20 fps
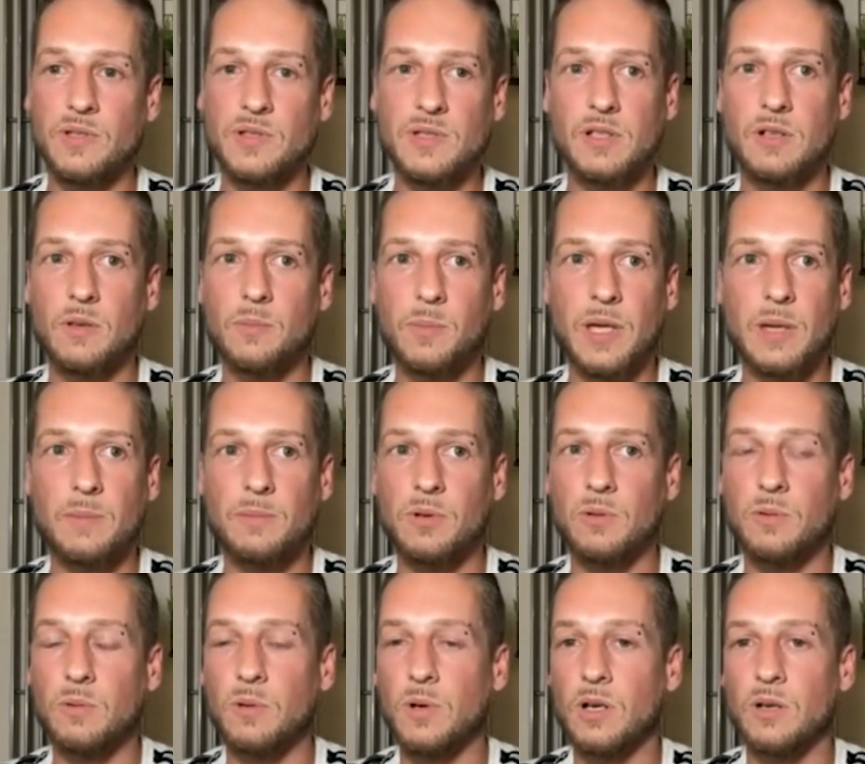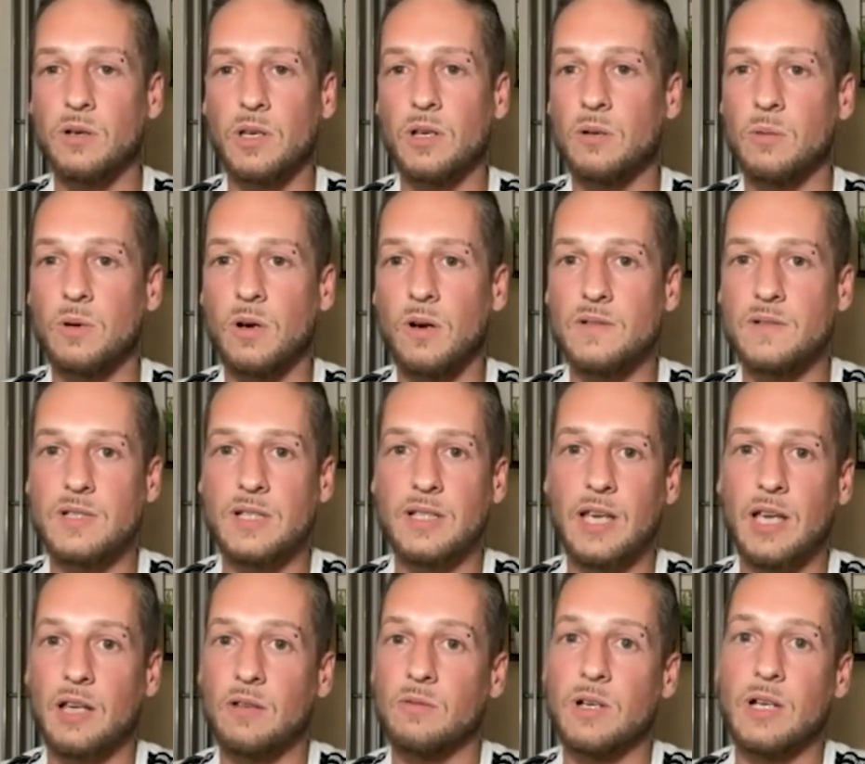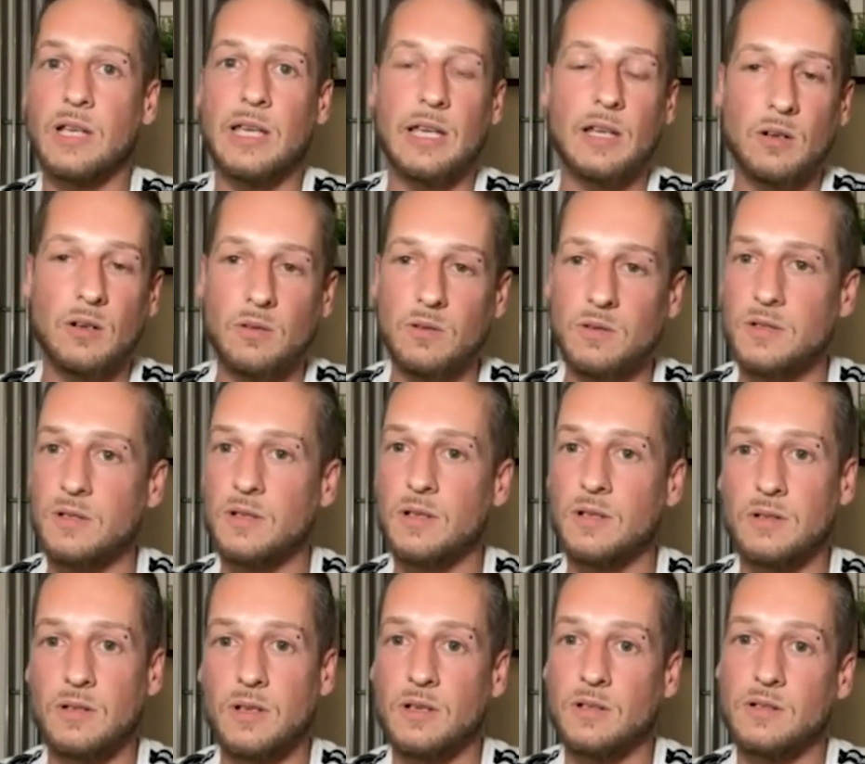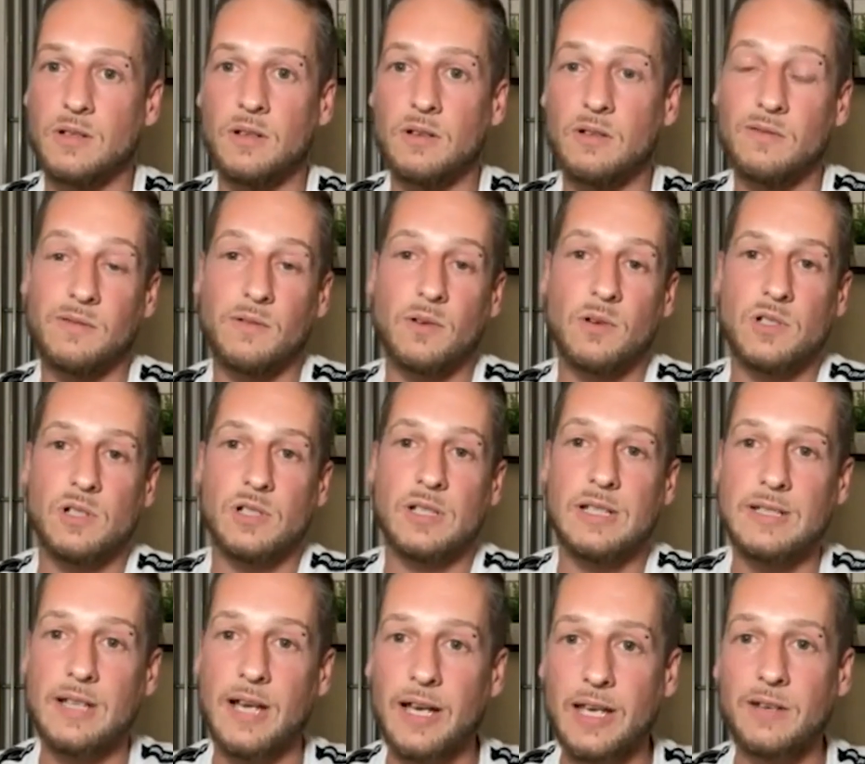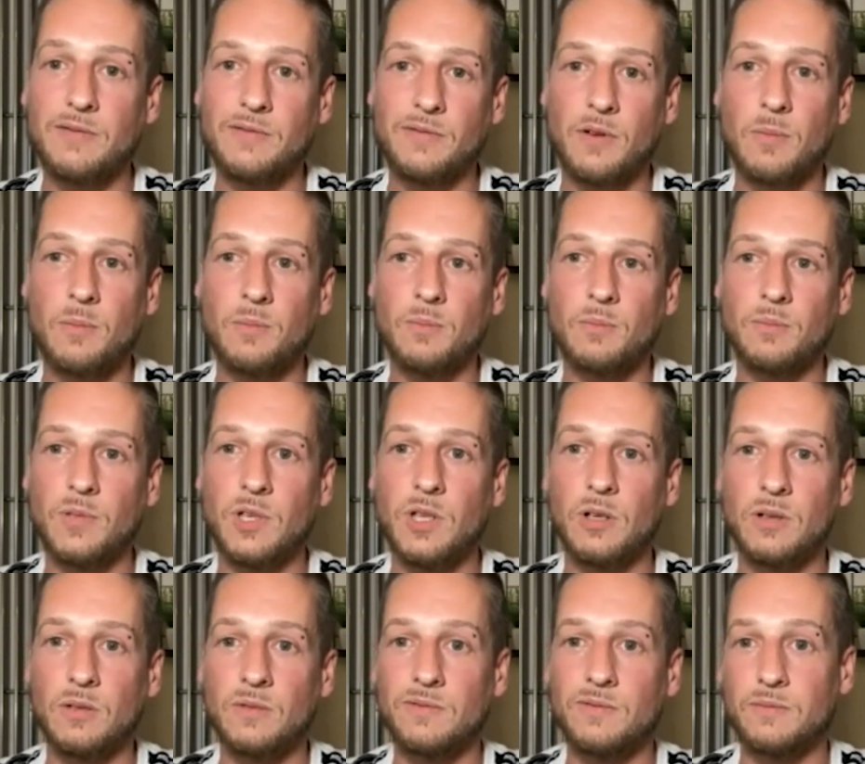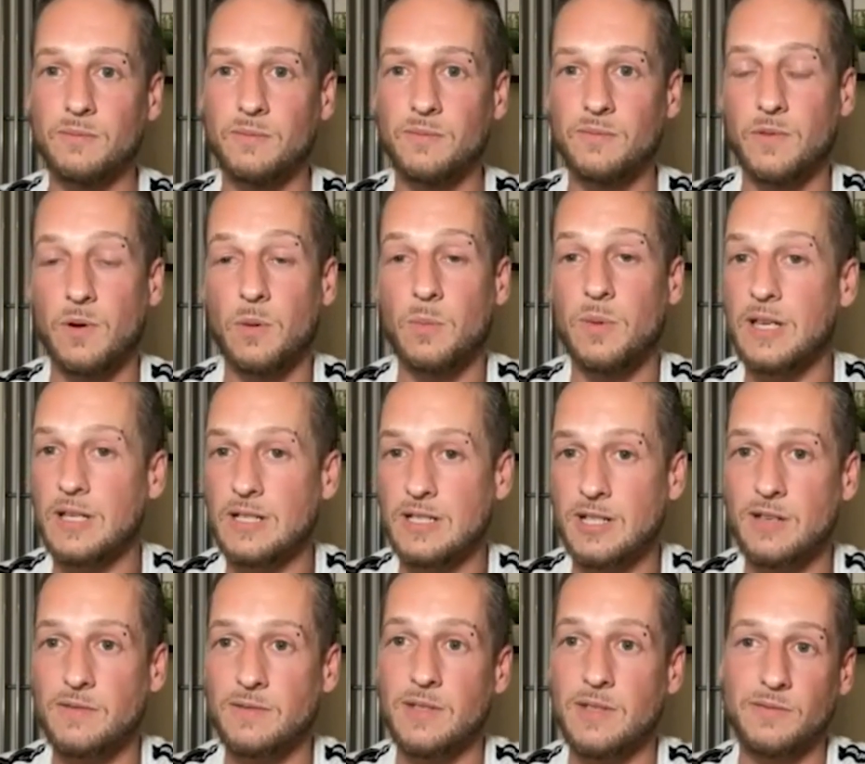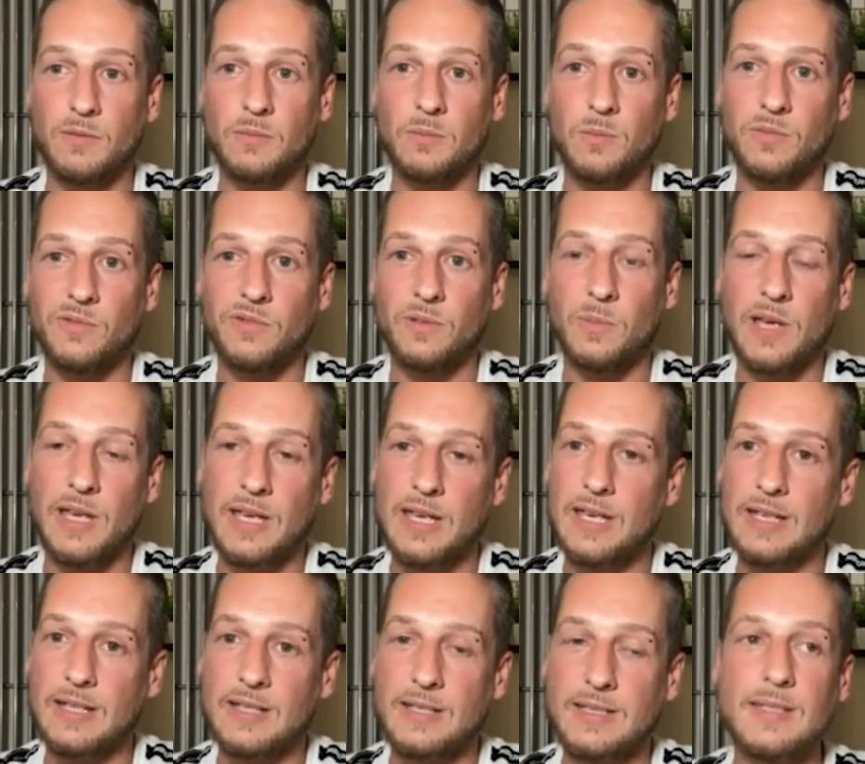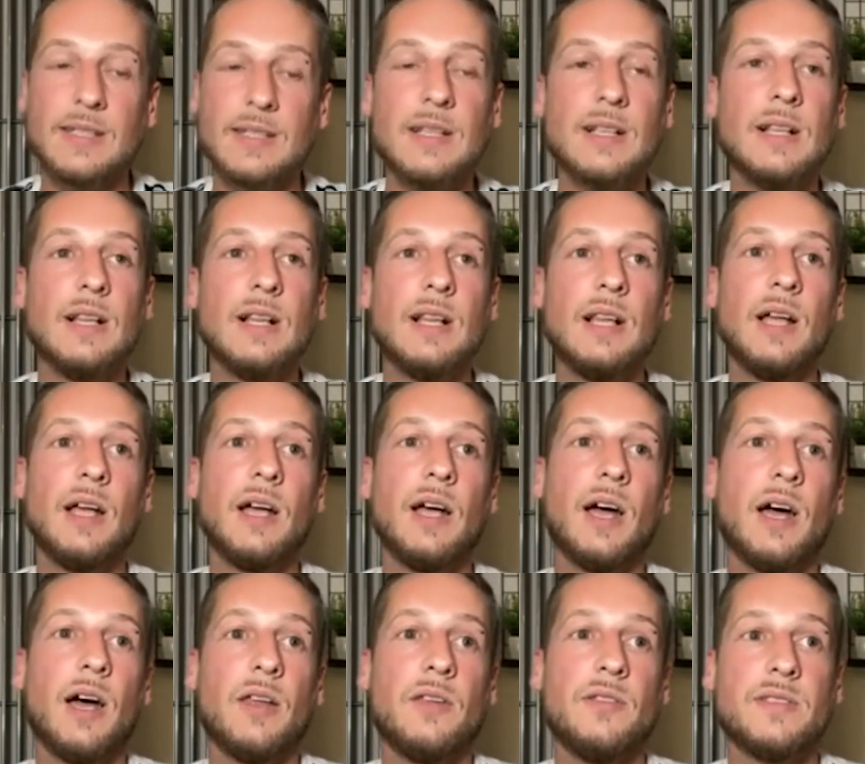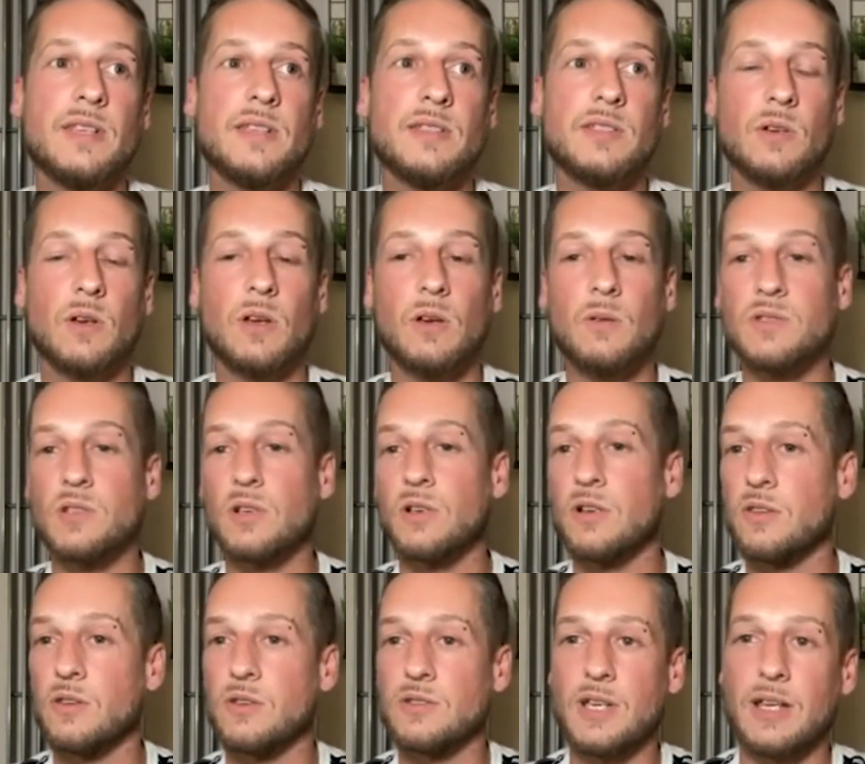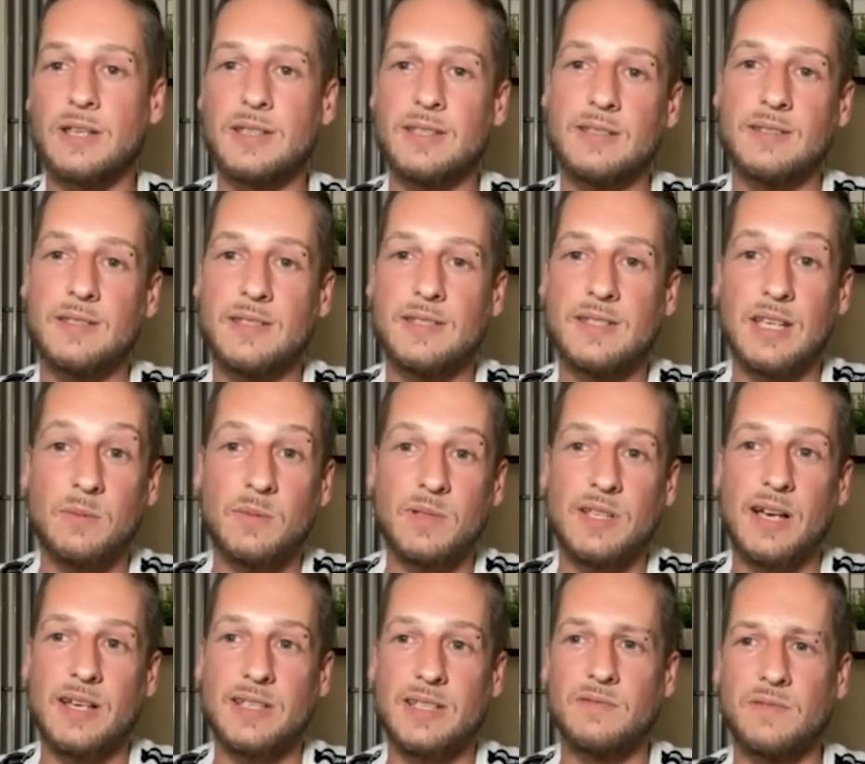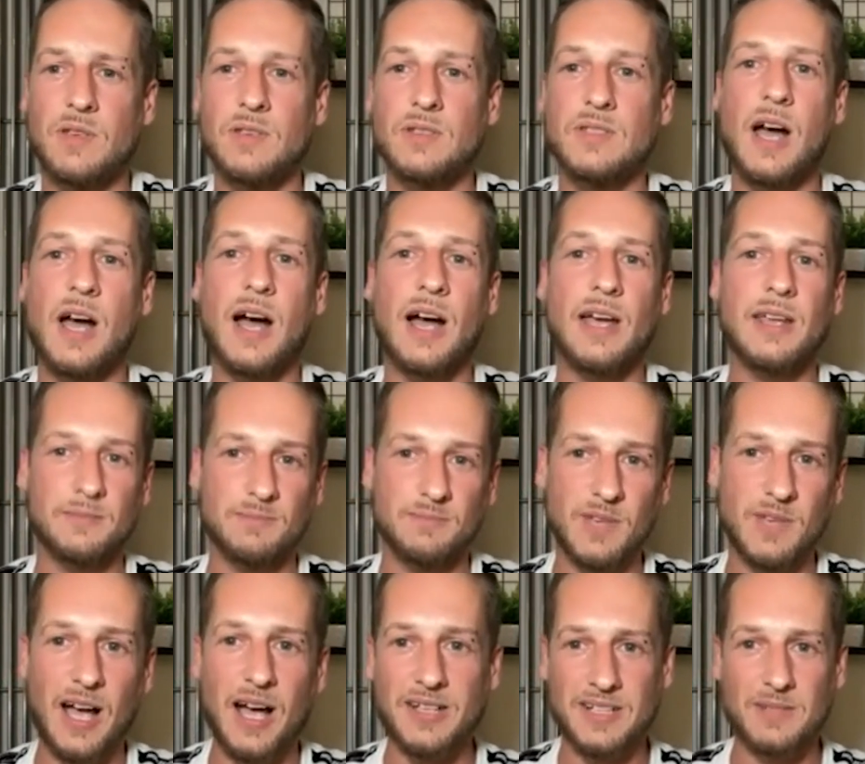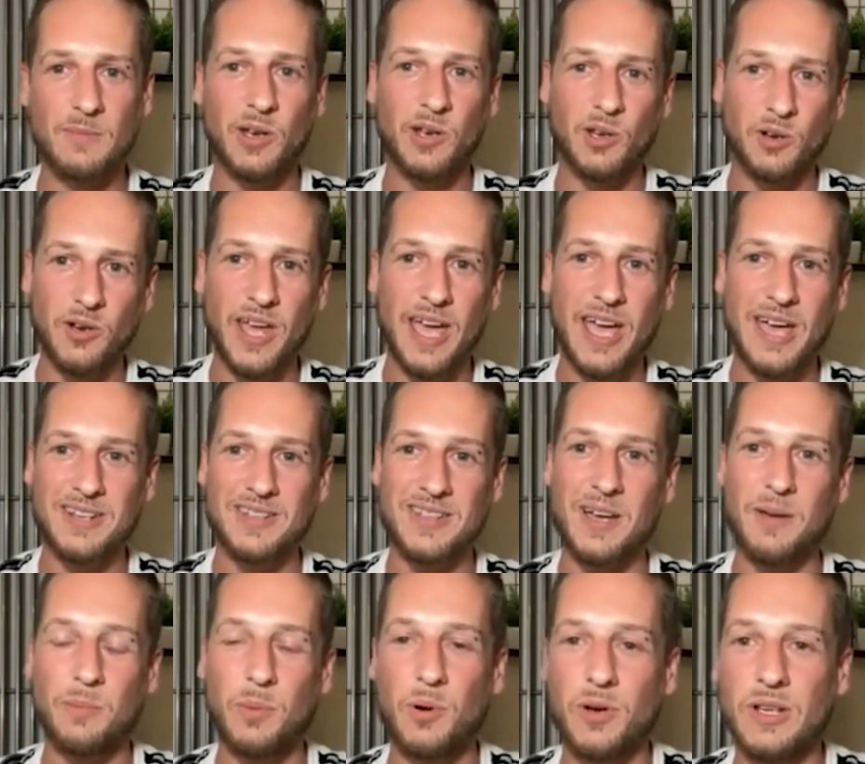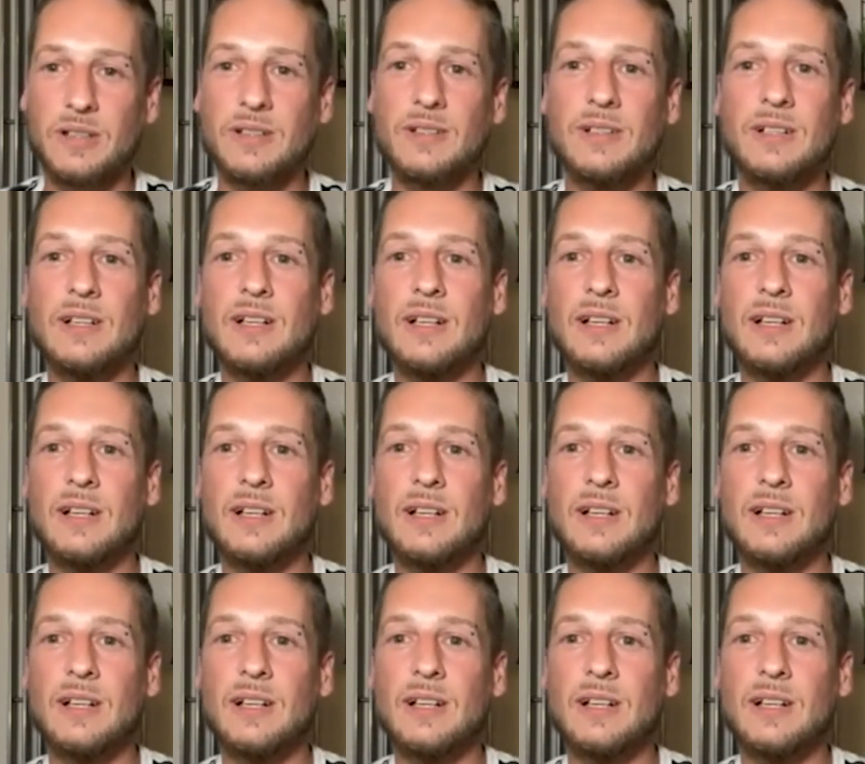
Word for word: and, you know, people were, you know, obviously getting really ill and, and, and unfortunately dying from, you know, from HIV, from, from AIDS. And so it was only those kind of stigmatizing views that I had in my own head at that point.